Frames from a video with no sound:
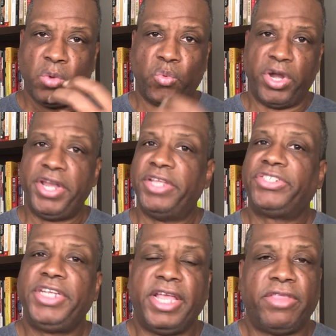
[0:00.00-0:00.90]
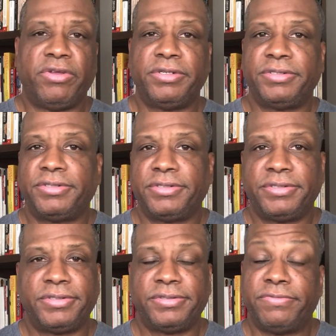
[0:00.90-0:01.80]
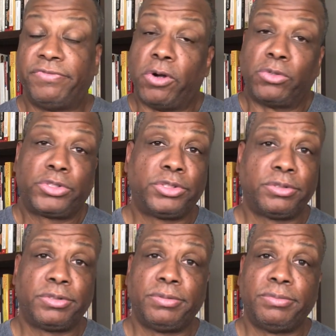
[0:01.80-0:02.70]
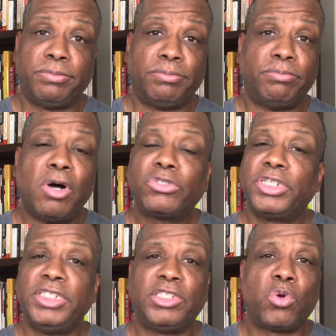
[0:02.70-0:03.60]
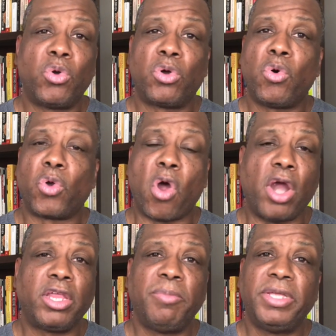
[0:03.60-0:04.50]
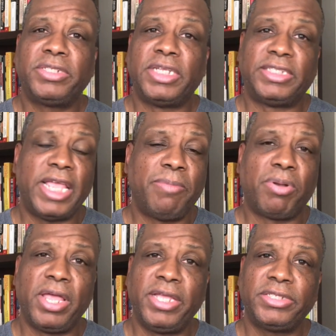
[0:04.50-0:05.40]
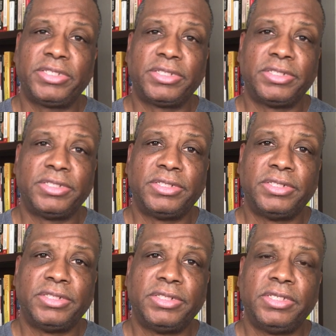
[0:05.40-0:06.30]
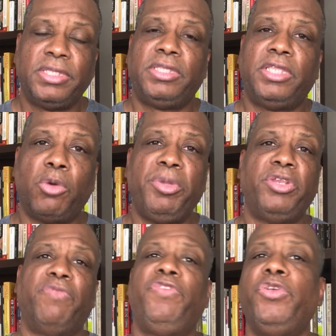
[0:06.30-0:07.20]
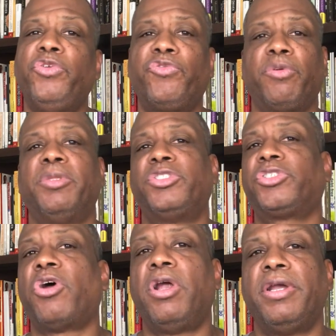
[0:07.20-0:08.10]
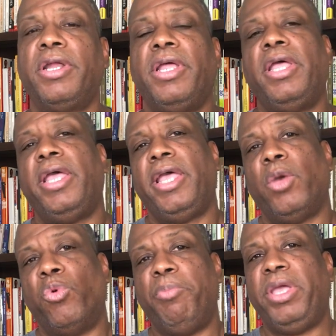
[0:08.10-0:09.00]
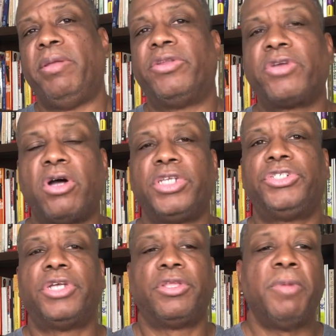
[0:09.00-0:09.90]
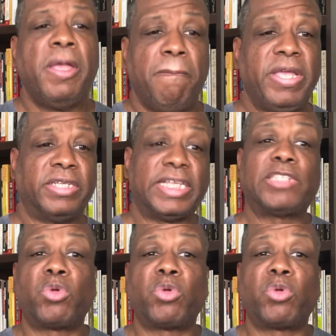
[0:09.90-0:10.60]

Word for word: We're in this together, folks. Most of these quote unquote arguments that take place, they'll be diffused from the start and we'll be able to talk each other because that's